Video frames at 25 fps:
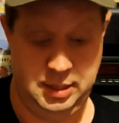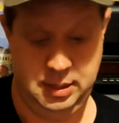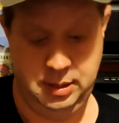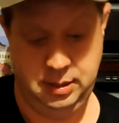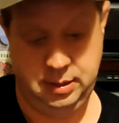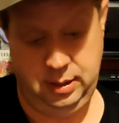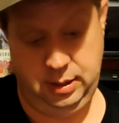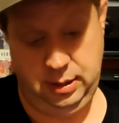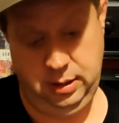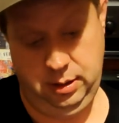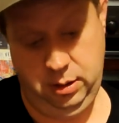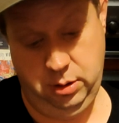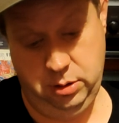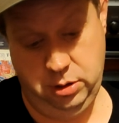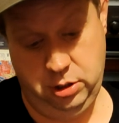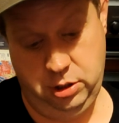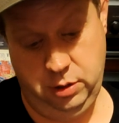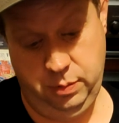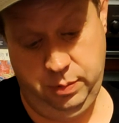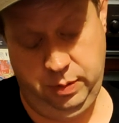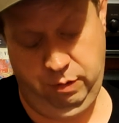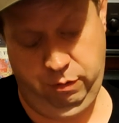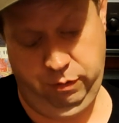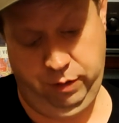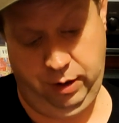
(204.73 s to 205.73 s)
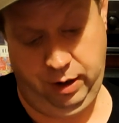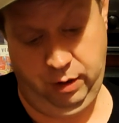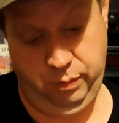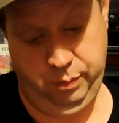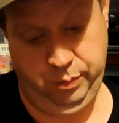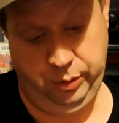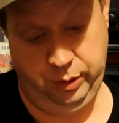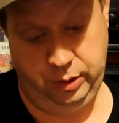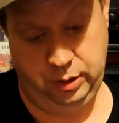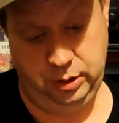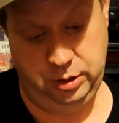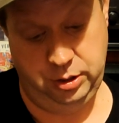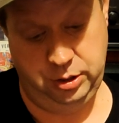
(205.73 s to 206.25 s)
It used to be
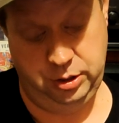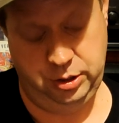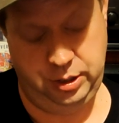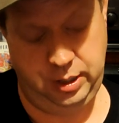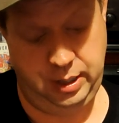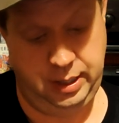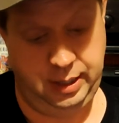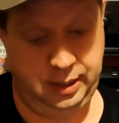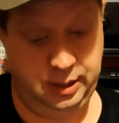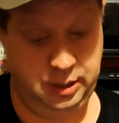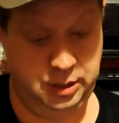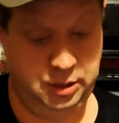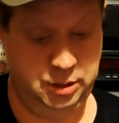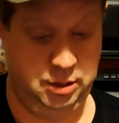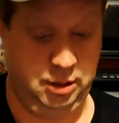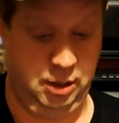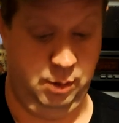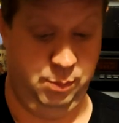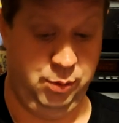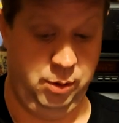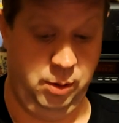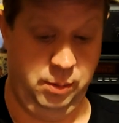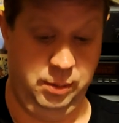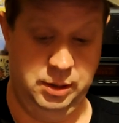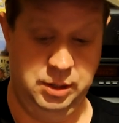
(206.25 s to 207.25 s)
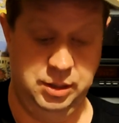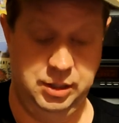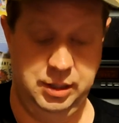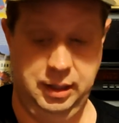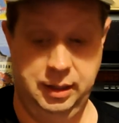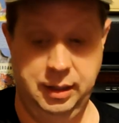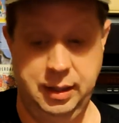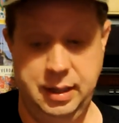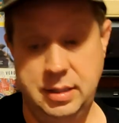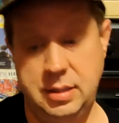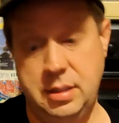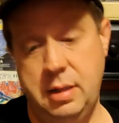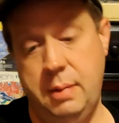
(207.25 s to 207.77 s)
5.6. It probably
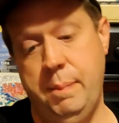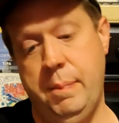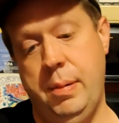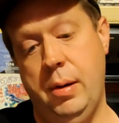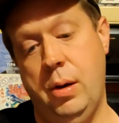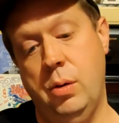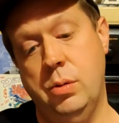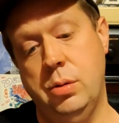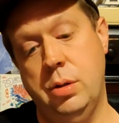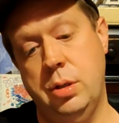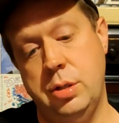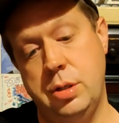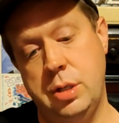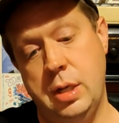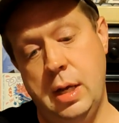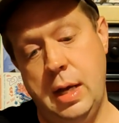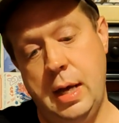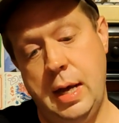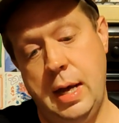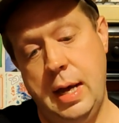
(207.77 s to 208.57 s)
still is in Poland.